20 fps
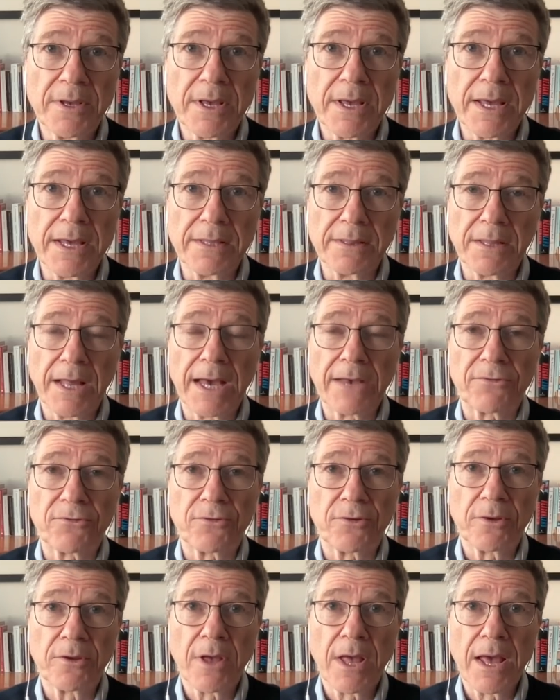
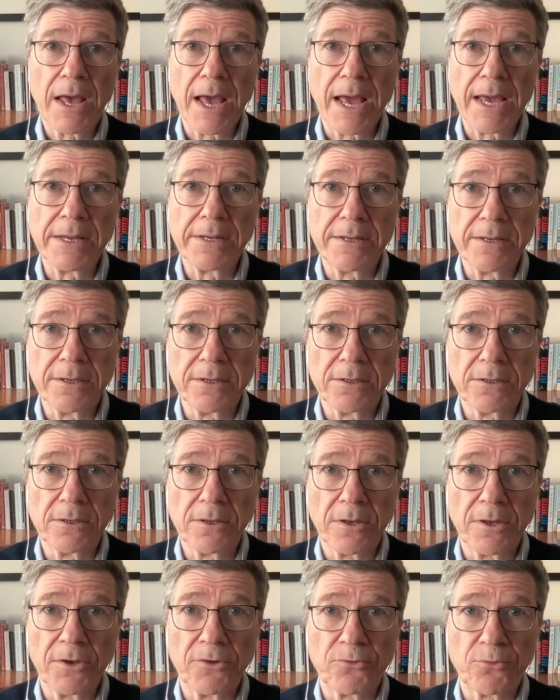unless a deal
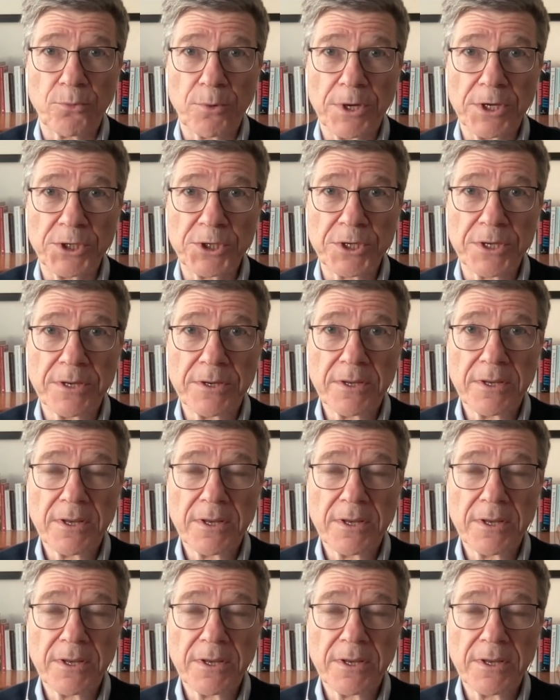is reached.